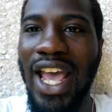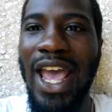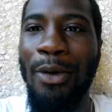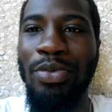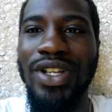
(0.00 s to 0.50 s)
that
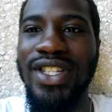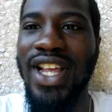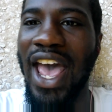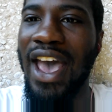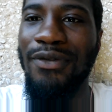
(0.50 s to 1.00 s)

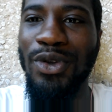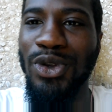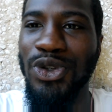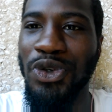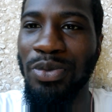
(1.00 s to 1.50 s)
happens after
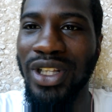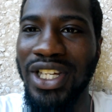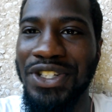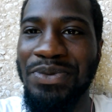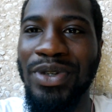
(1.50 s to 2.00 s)
the
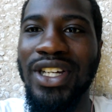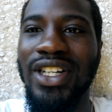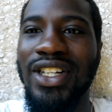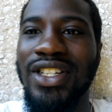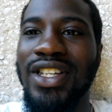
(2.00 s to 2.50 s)
tribulation,
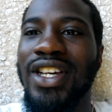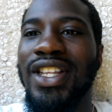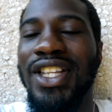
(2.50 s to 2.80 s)
because